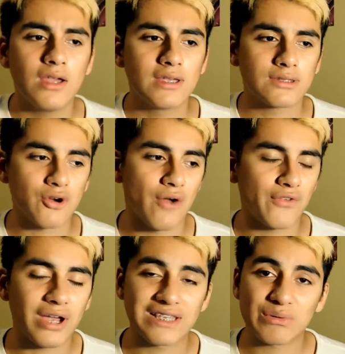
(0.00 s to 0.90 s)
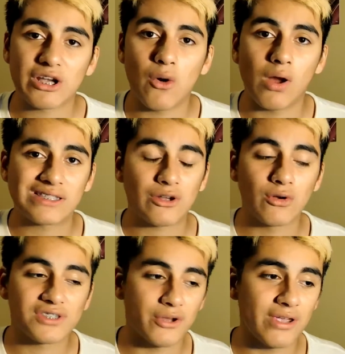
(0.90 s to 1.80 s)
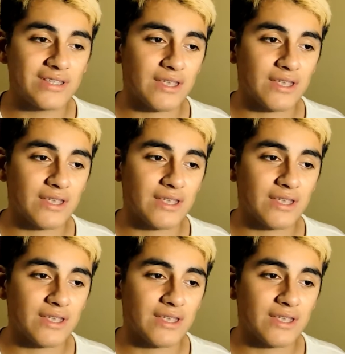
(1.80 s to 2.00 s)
So if you guys want to go watch the whole series,